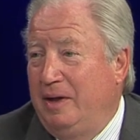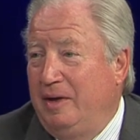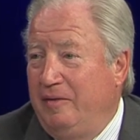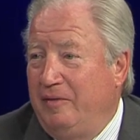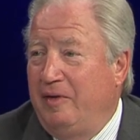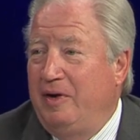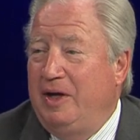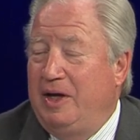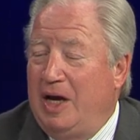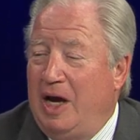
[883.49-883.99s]

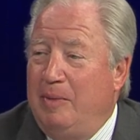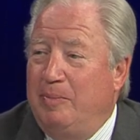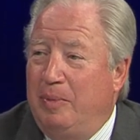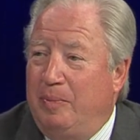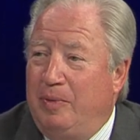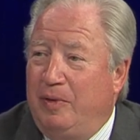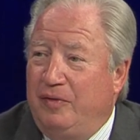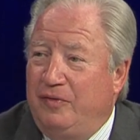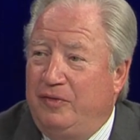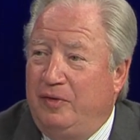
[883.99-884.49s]
Very
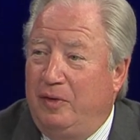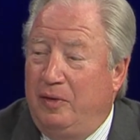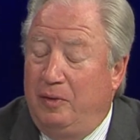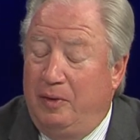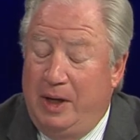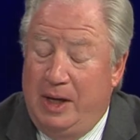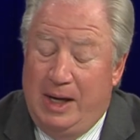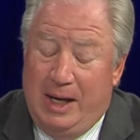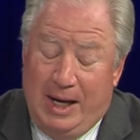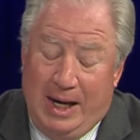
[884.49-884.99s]
capable. So
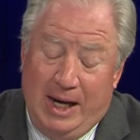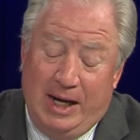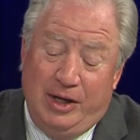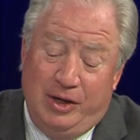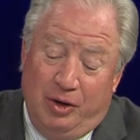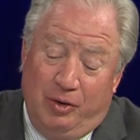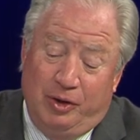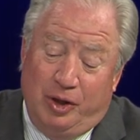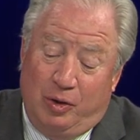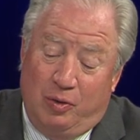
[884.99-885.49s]
I
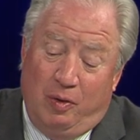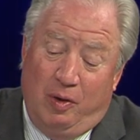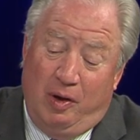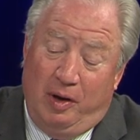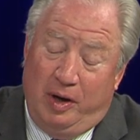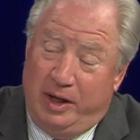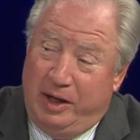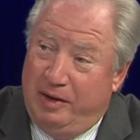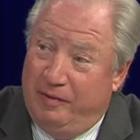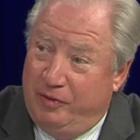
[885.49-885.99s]
know the
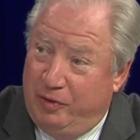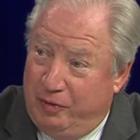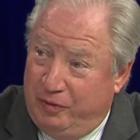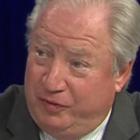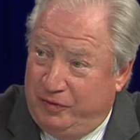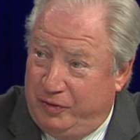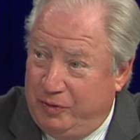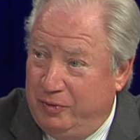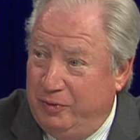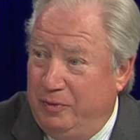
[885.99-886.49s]
quality of those
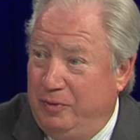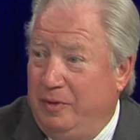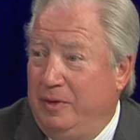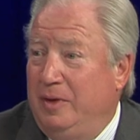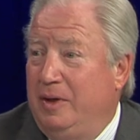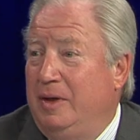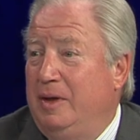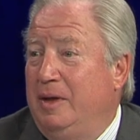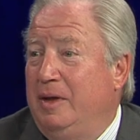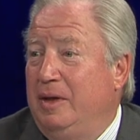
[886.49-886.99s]
two,
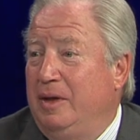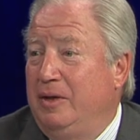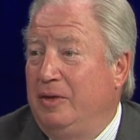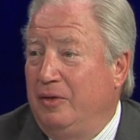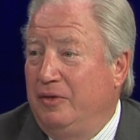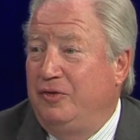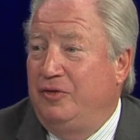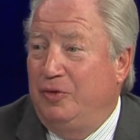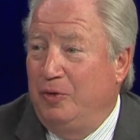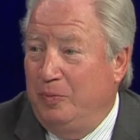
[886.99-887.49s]

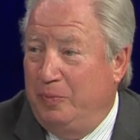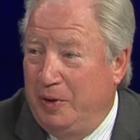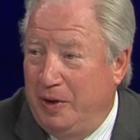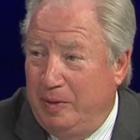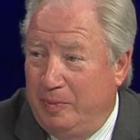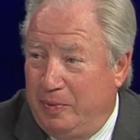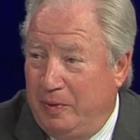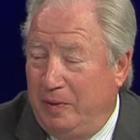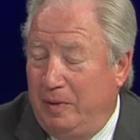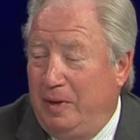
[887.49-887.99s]
those two
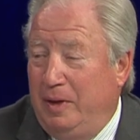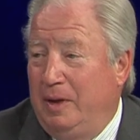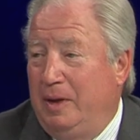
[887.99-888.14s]
people,